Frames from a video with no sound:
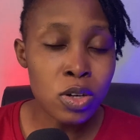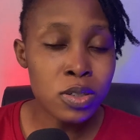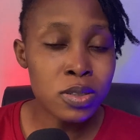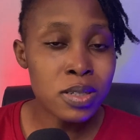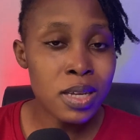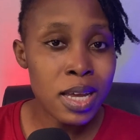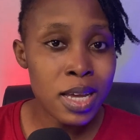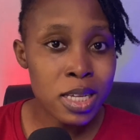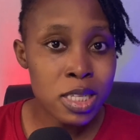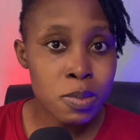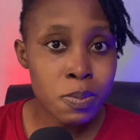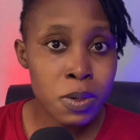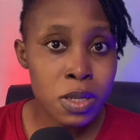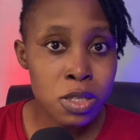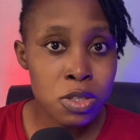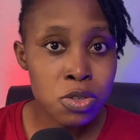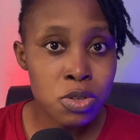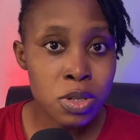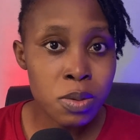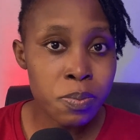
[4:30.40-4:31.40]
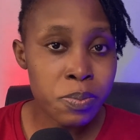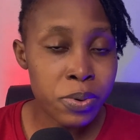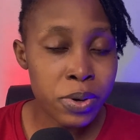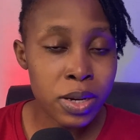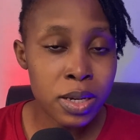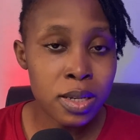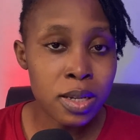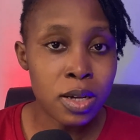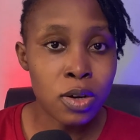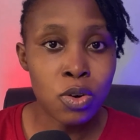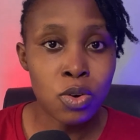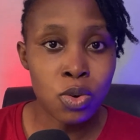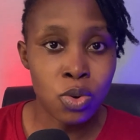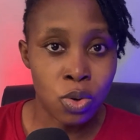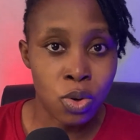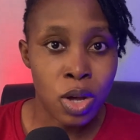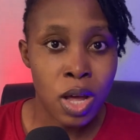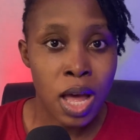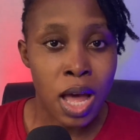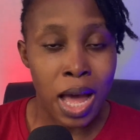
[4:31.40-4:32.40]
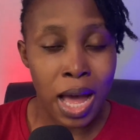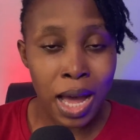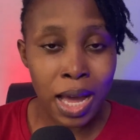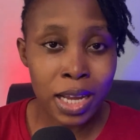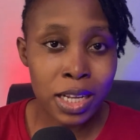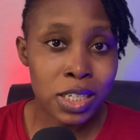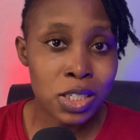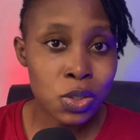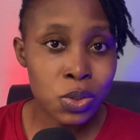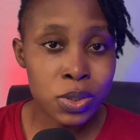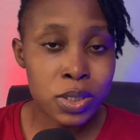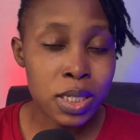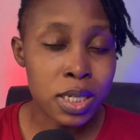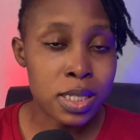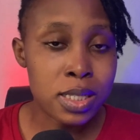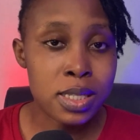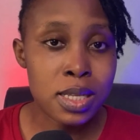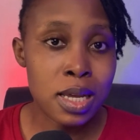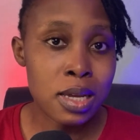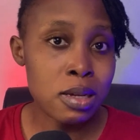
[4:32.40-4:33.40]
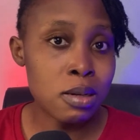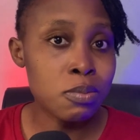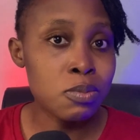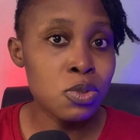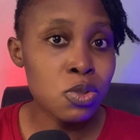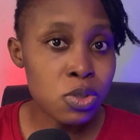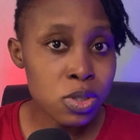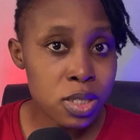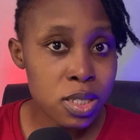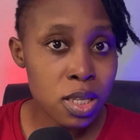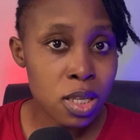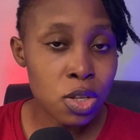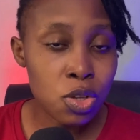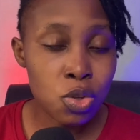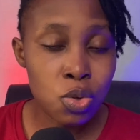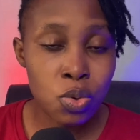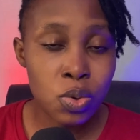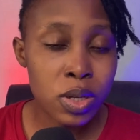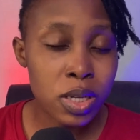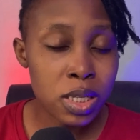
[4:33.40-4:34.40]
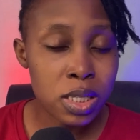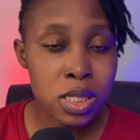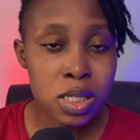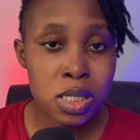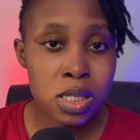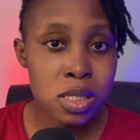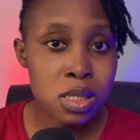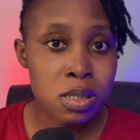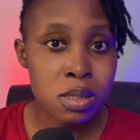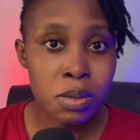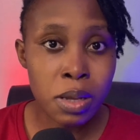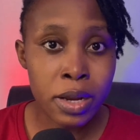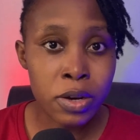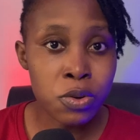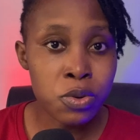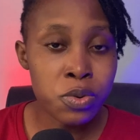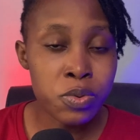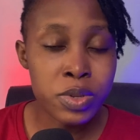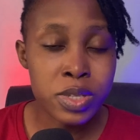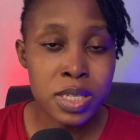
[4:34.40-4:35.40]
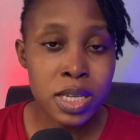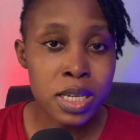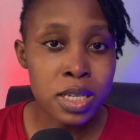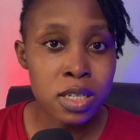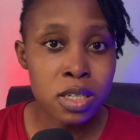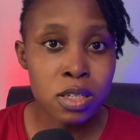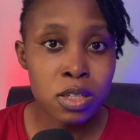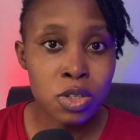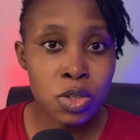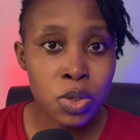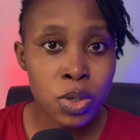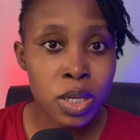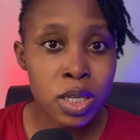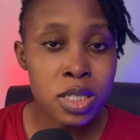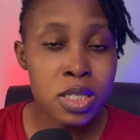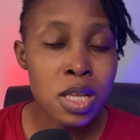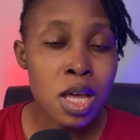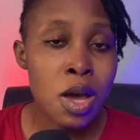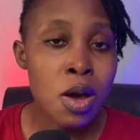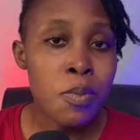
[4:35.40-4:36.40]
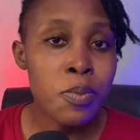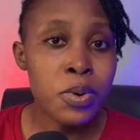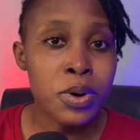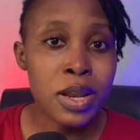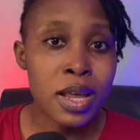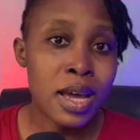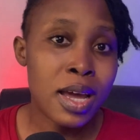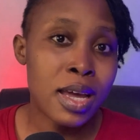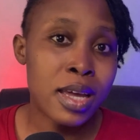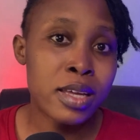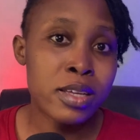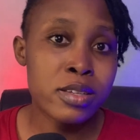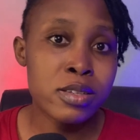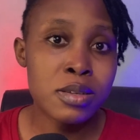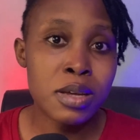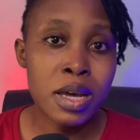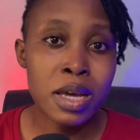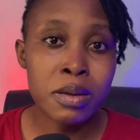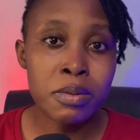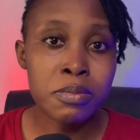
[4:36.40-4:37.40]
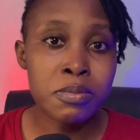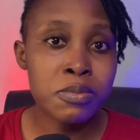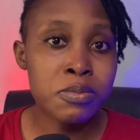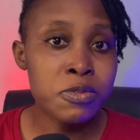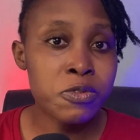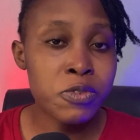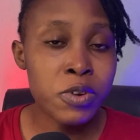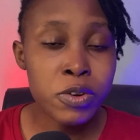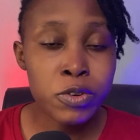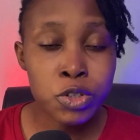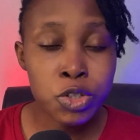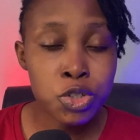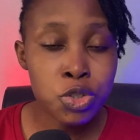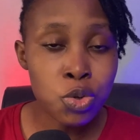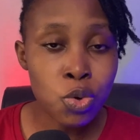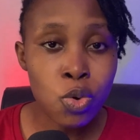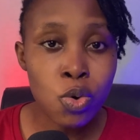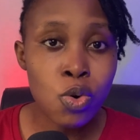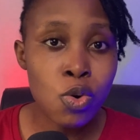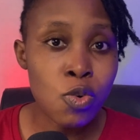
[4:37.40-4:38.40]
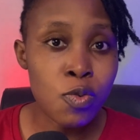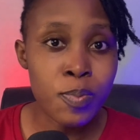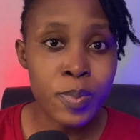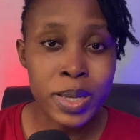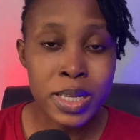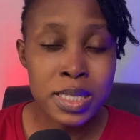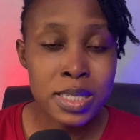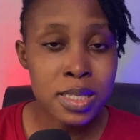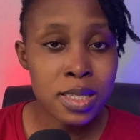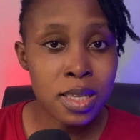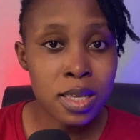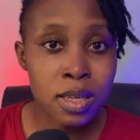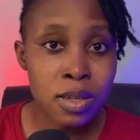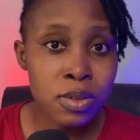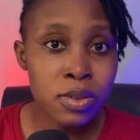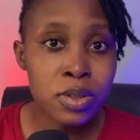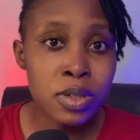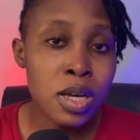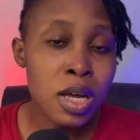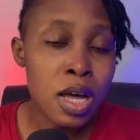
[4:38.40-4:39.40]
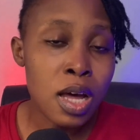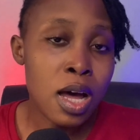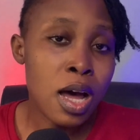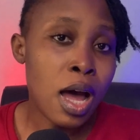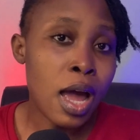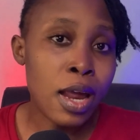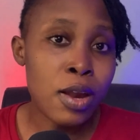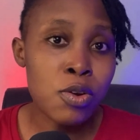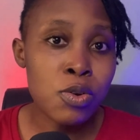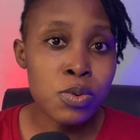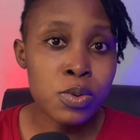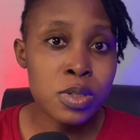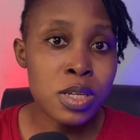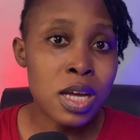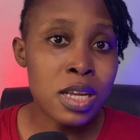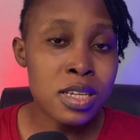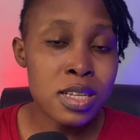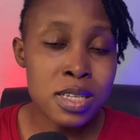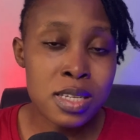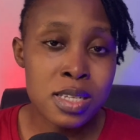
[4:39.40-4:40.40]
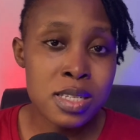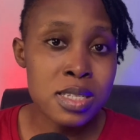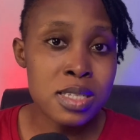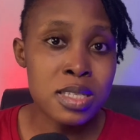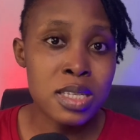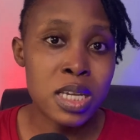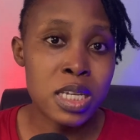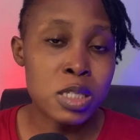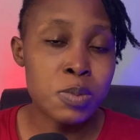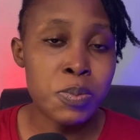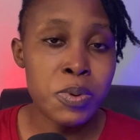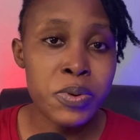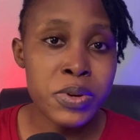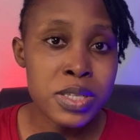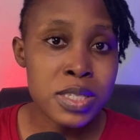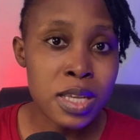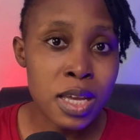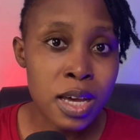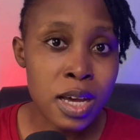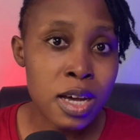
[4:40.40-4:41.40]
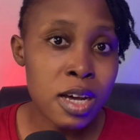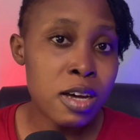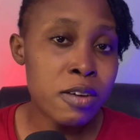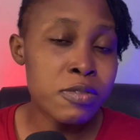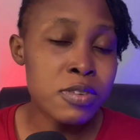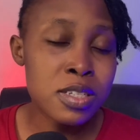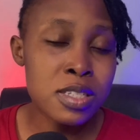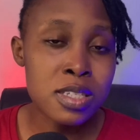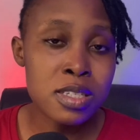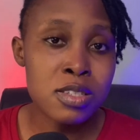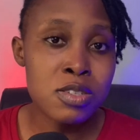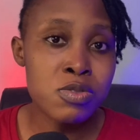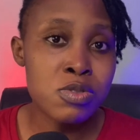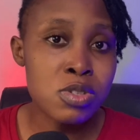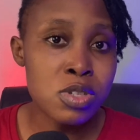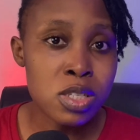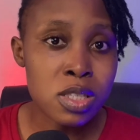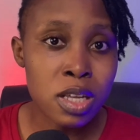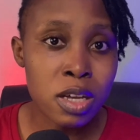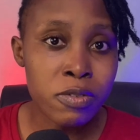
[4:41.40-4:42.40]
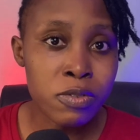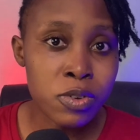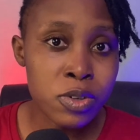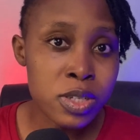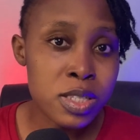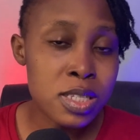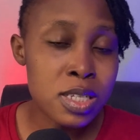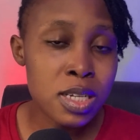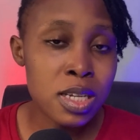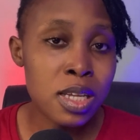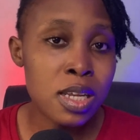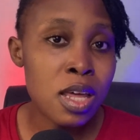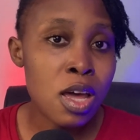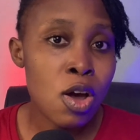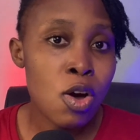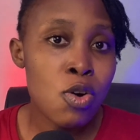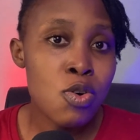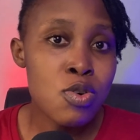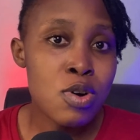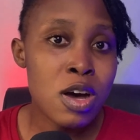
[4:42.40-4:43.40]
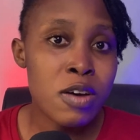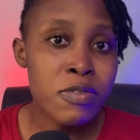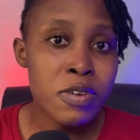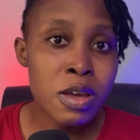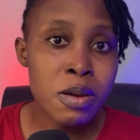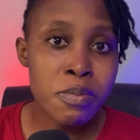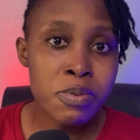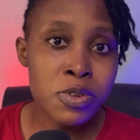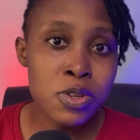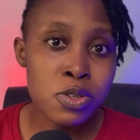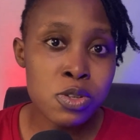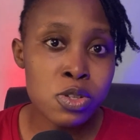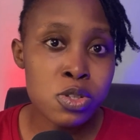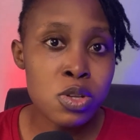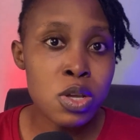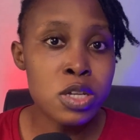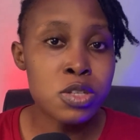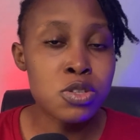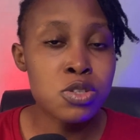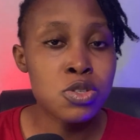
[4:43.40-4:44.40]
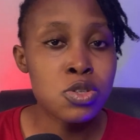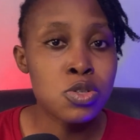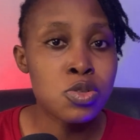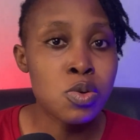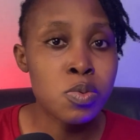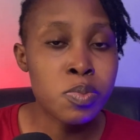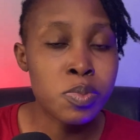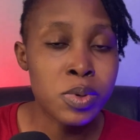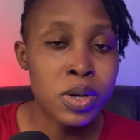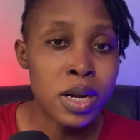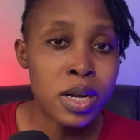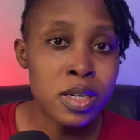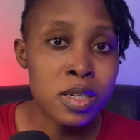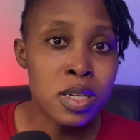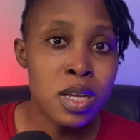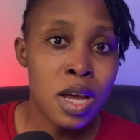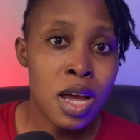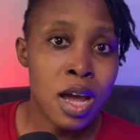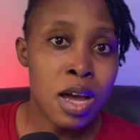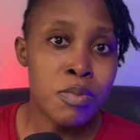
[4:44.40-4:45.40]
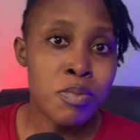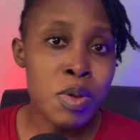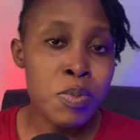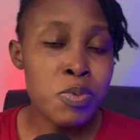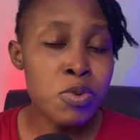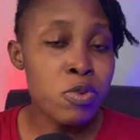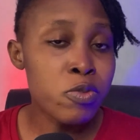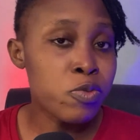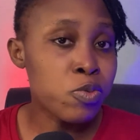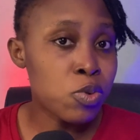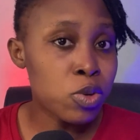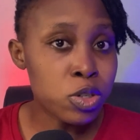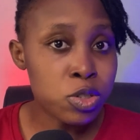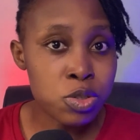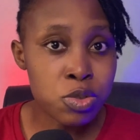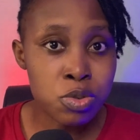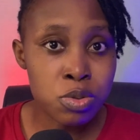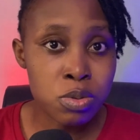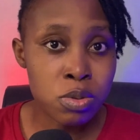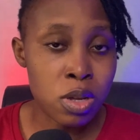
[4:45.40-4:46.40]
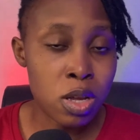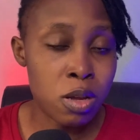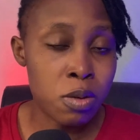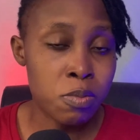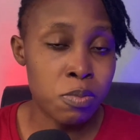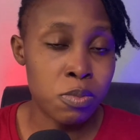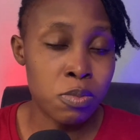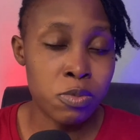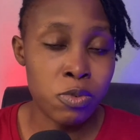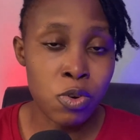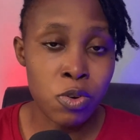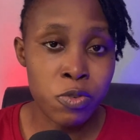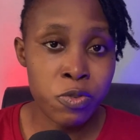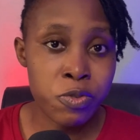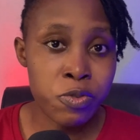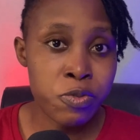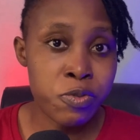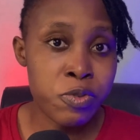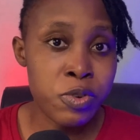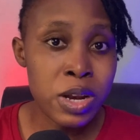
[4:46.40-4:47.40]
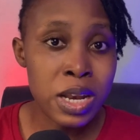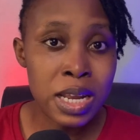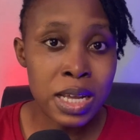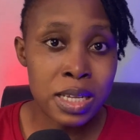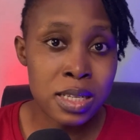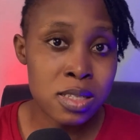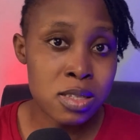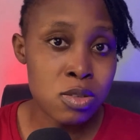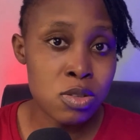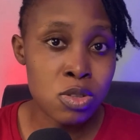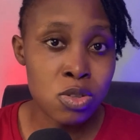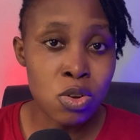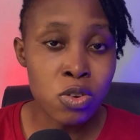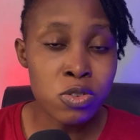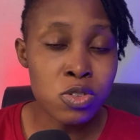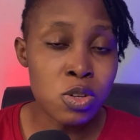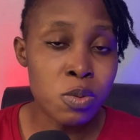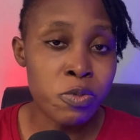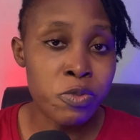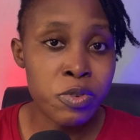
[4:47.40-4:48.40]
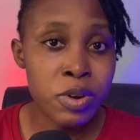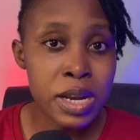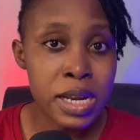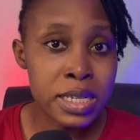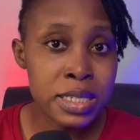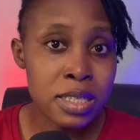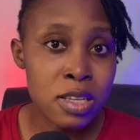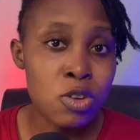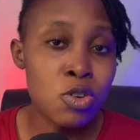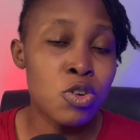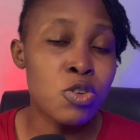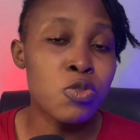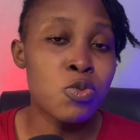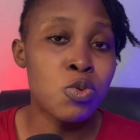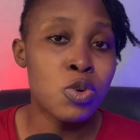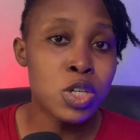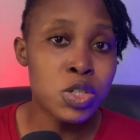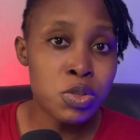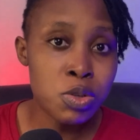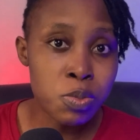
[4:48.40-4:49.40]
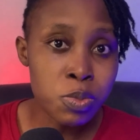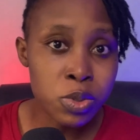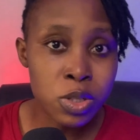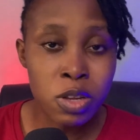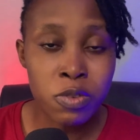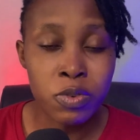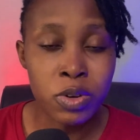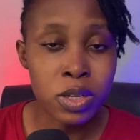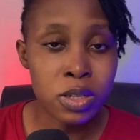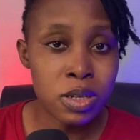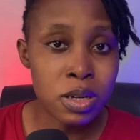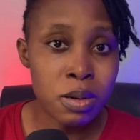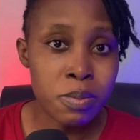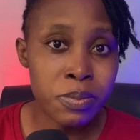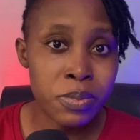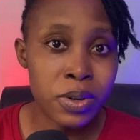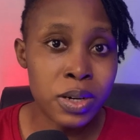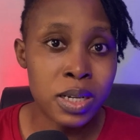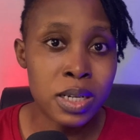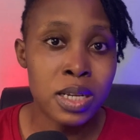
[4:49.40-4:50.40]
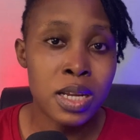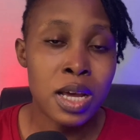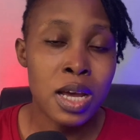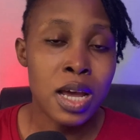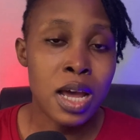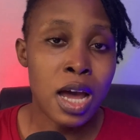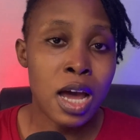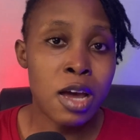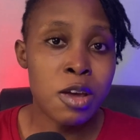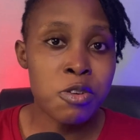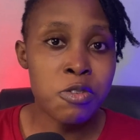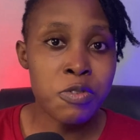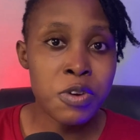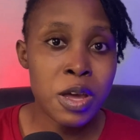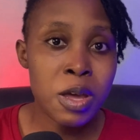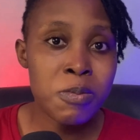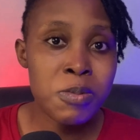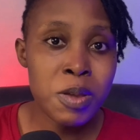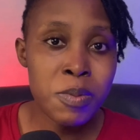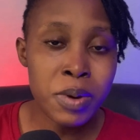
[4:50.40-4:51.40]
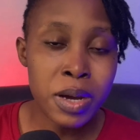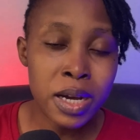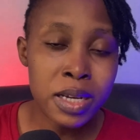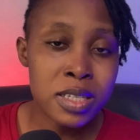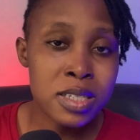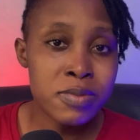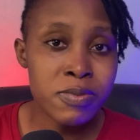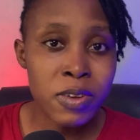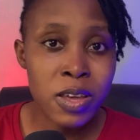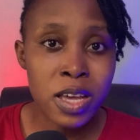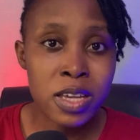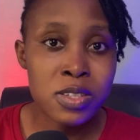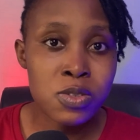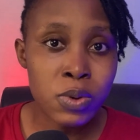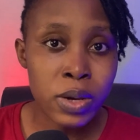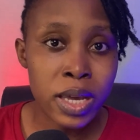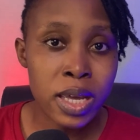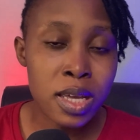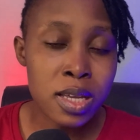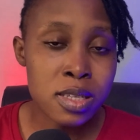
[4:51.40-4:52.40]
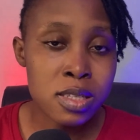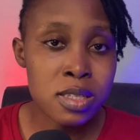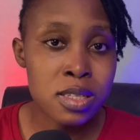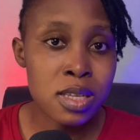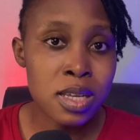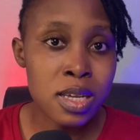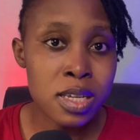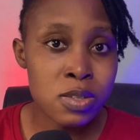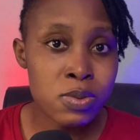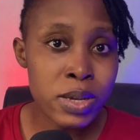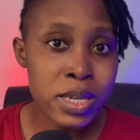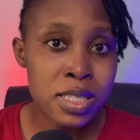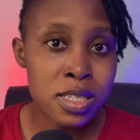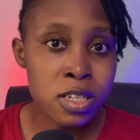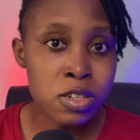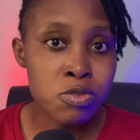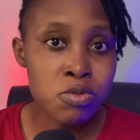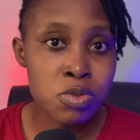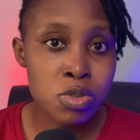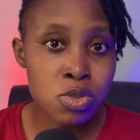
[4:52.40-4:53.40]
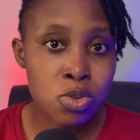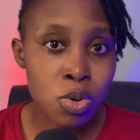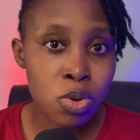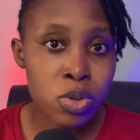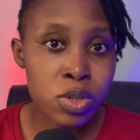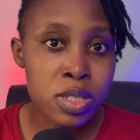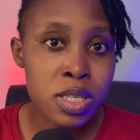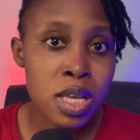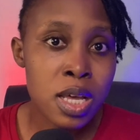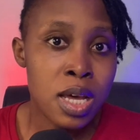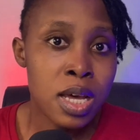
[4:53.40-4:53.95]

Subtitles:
Explain to the brand that, oh, I know that I am not a US, I don't reside in the US, but I am very sure of my skill I know that this is the experience I have, this is the result I've gotten, or I've helped so brand. Maybe you've worked on freelance, done some freelance gig, or you worked remotely for another brand and you've helped them achieve XYZ results.